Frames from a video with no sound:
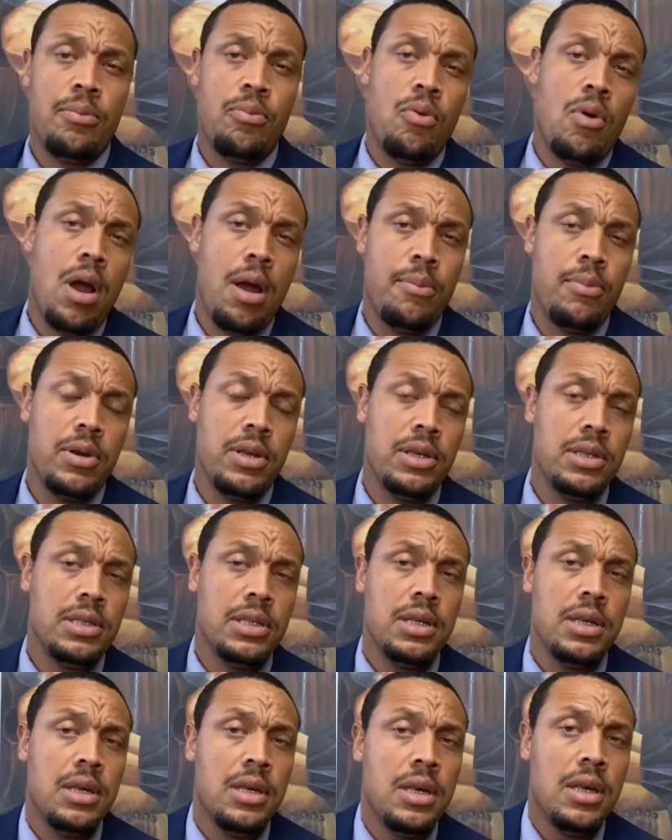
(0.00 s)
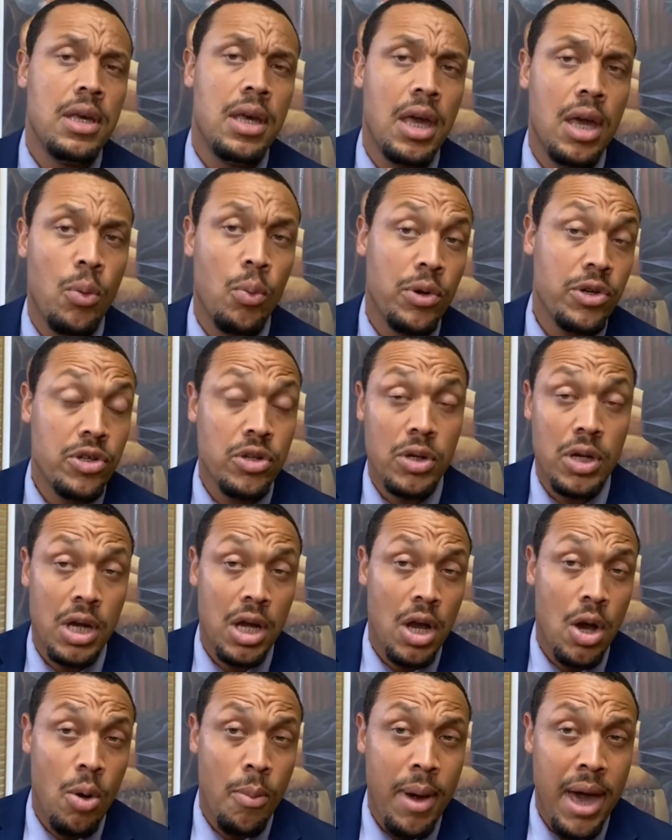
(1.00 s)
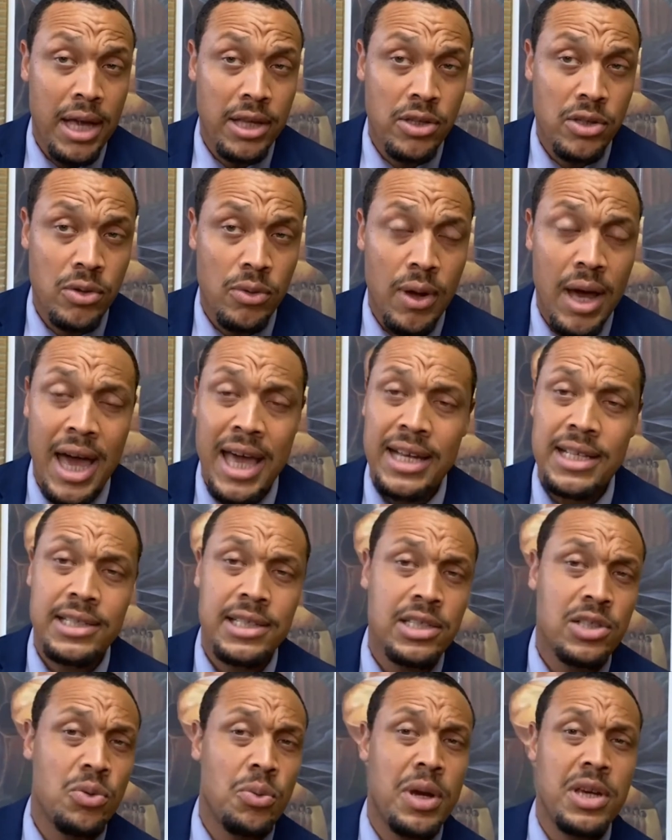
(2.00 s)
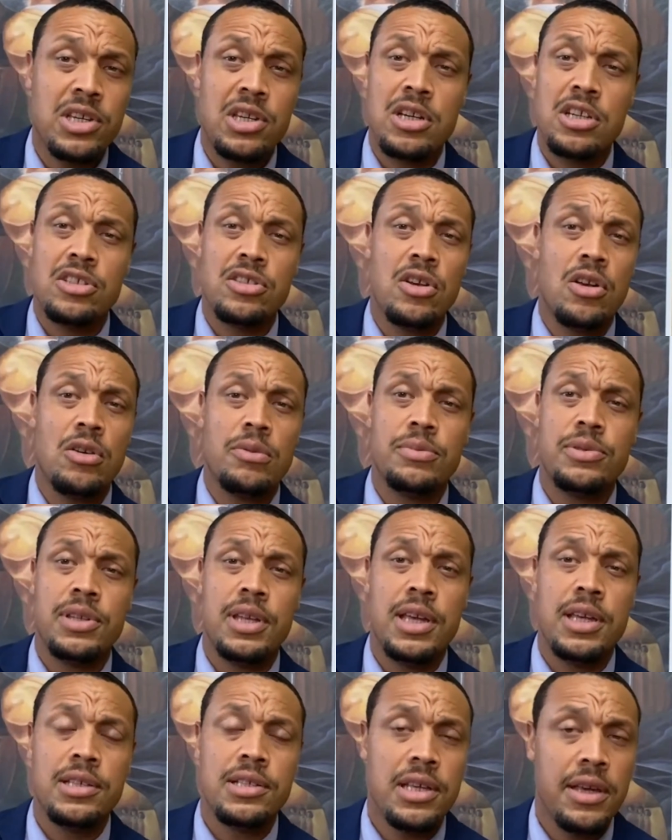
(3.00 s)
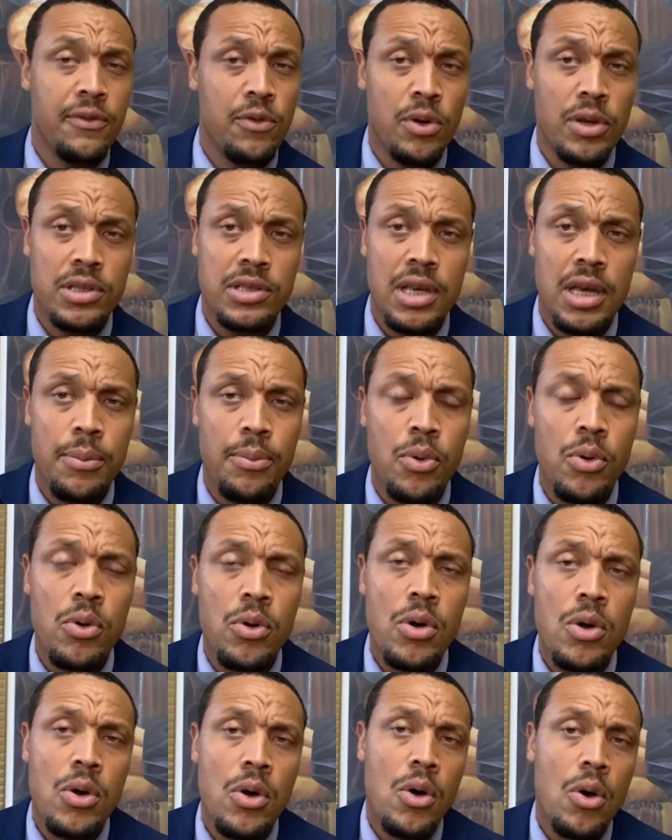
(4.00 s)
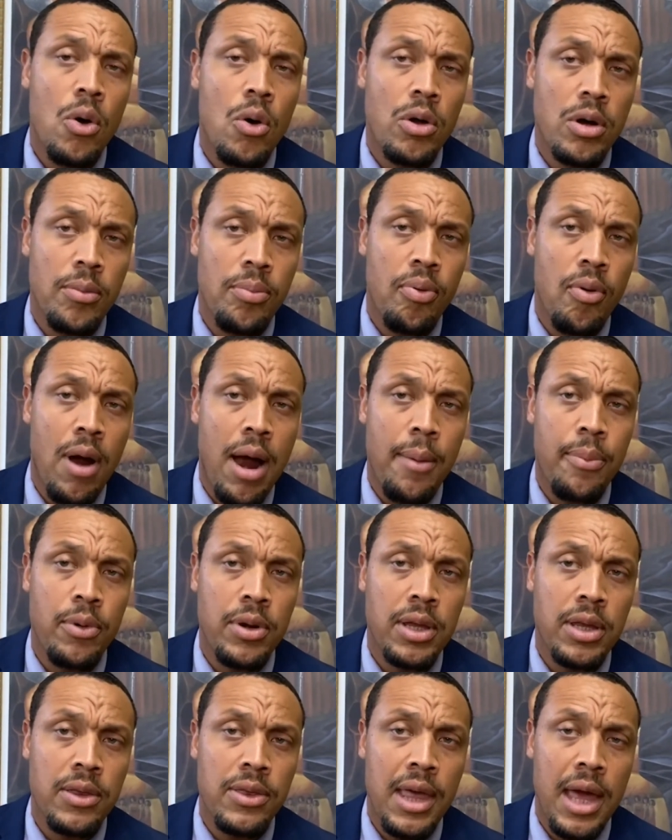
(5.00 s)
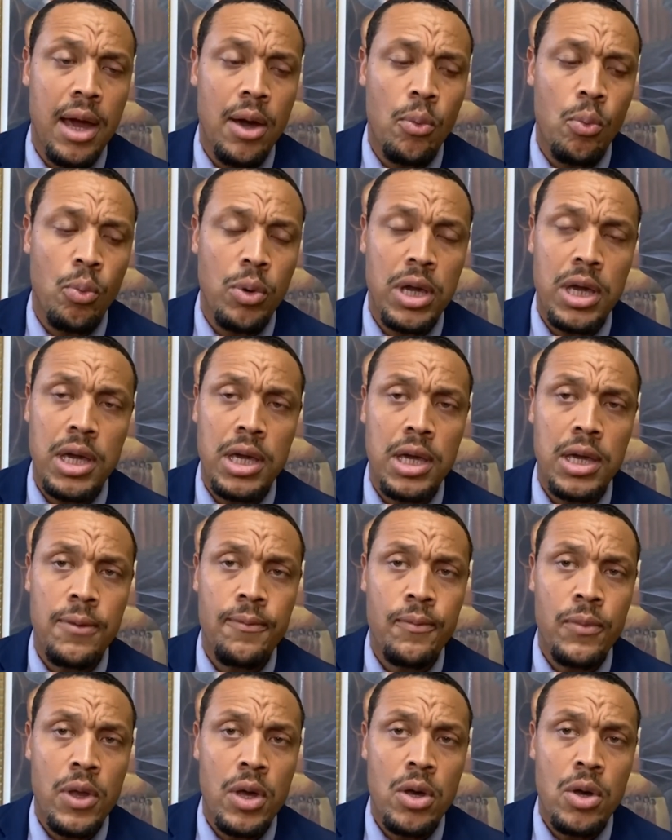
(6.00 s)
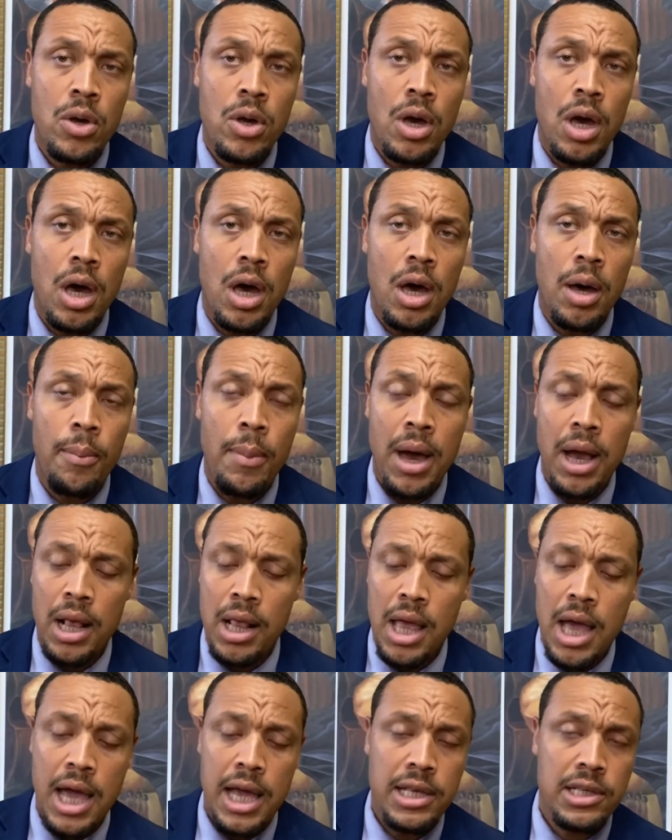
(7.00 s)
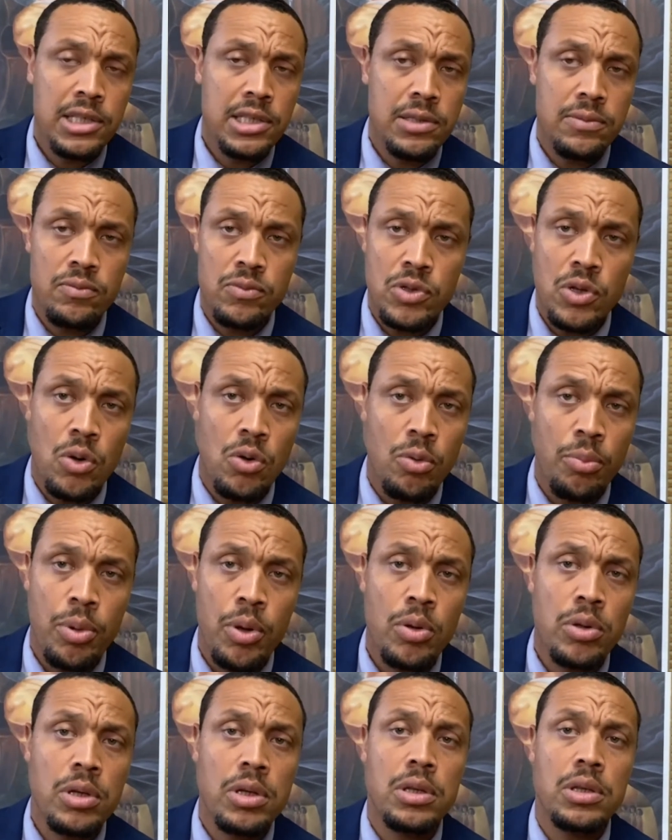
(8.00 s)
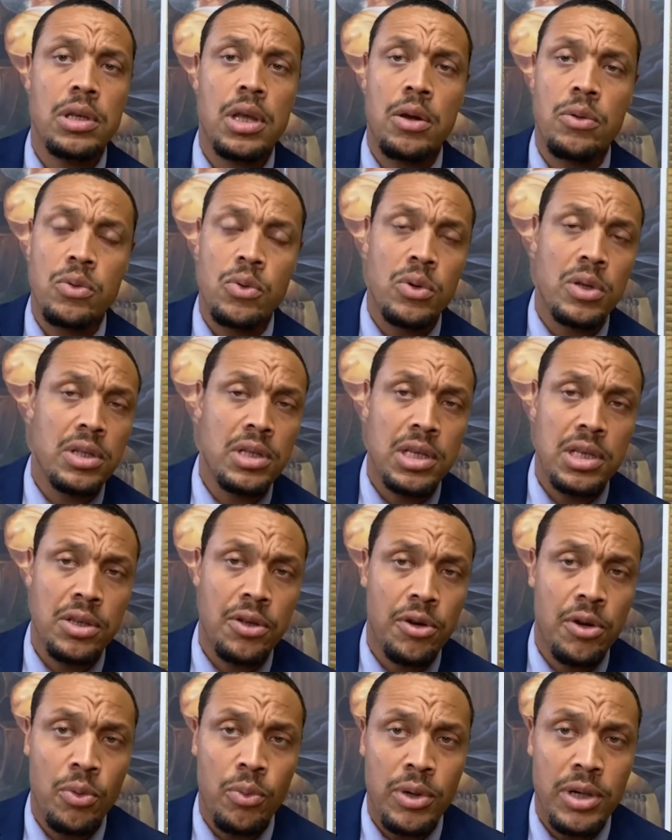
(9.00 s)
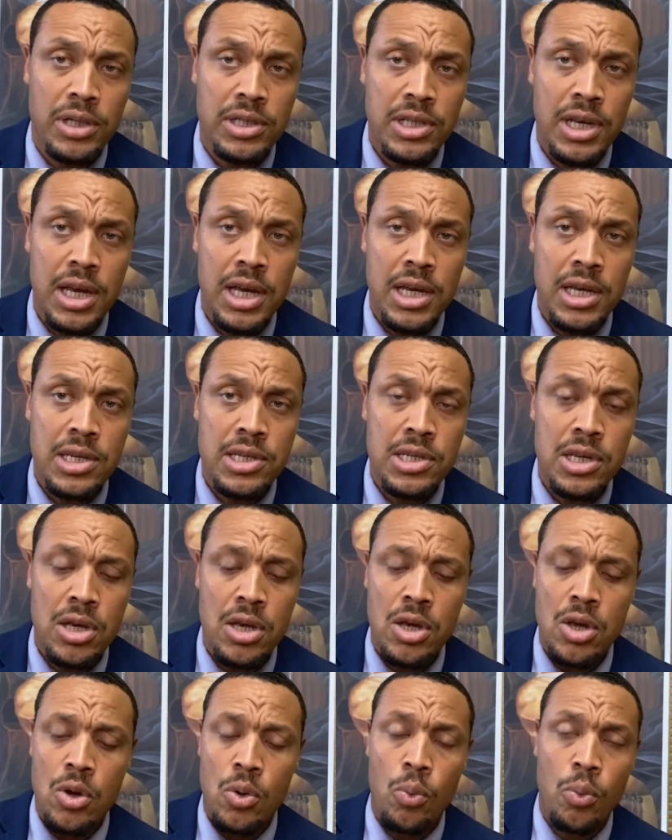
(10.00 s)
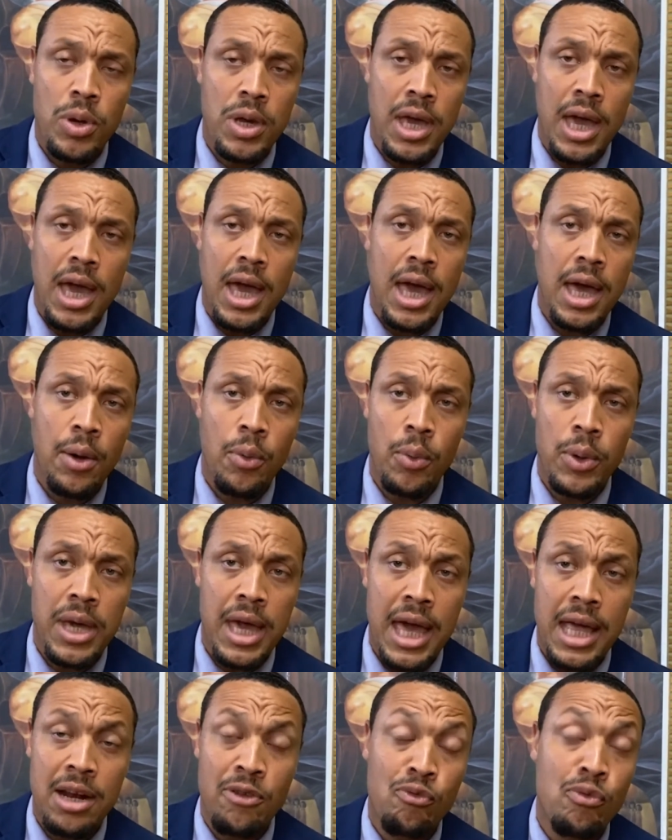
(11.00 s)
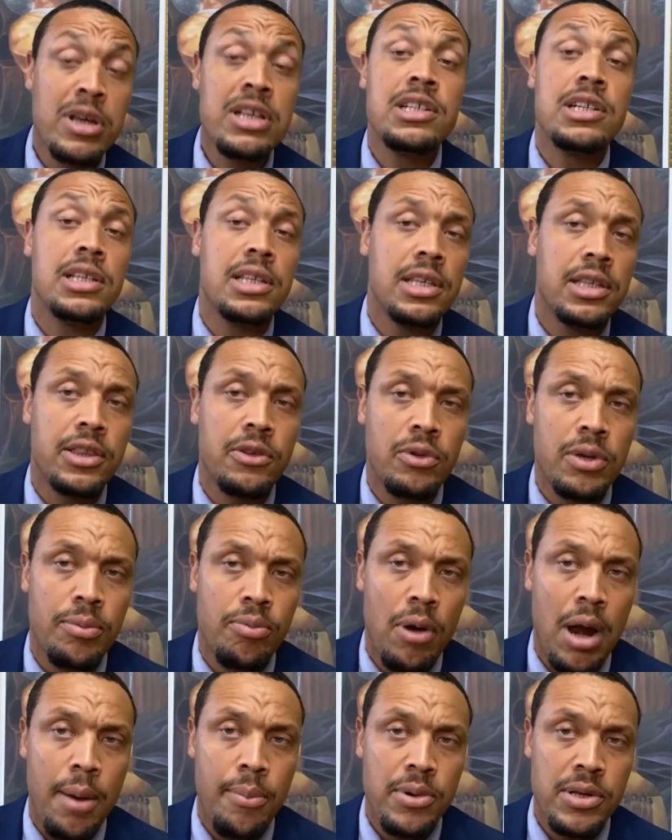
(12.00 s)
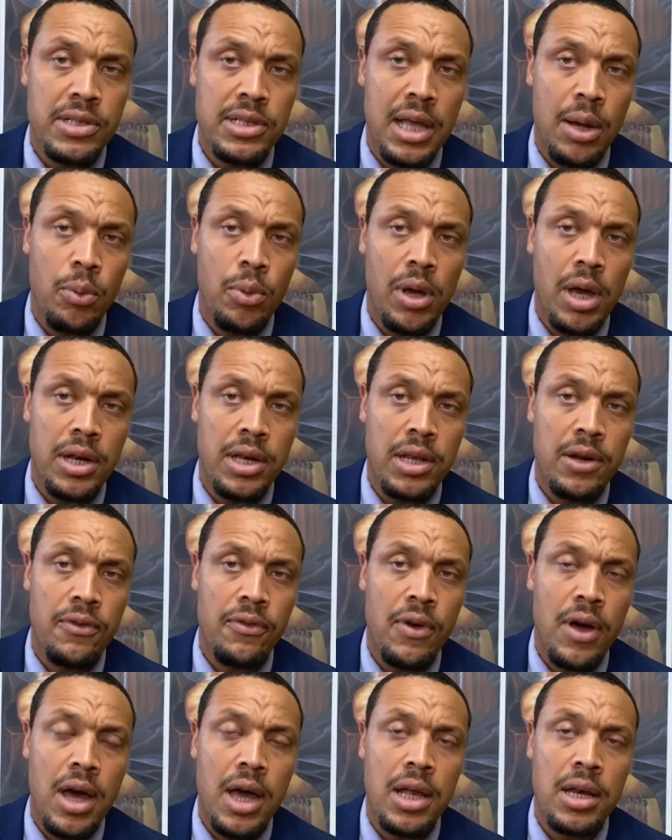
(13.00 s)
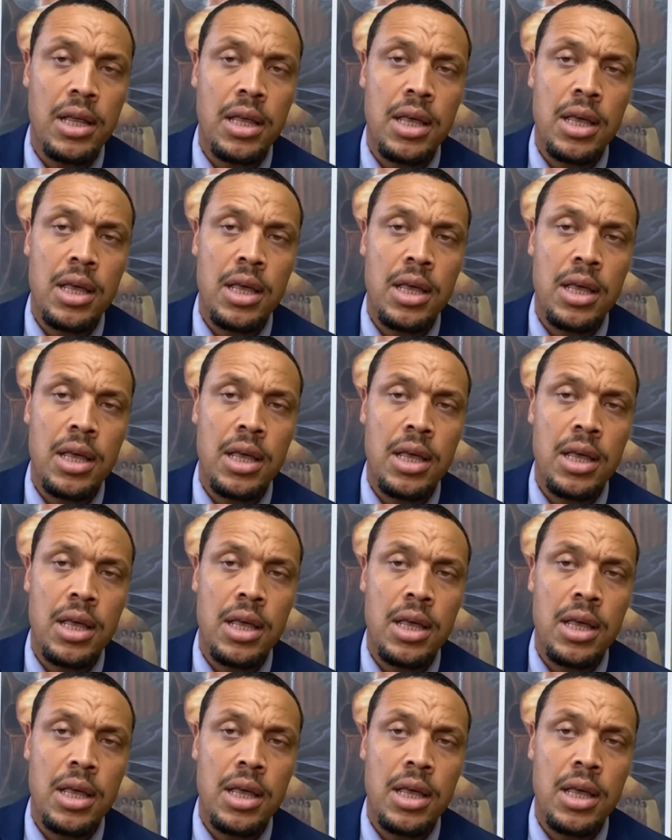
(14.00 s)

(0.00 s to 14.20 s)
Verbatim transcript: properties in which you can go back to. I had a situation and circumstance, give you an example, on a property that we, uh, my clients sold a building, they were doing a 1031 exchange. We had, we had originally three properties that we identified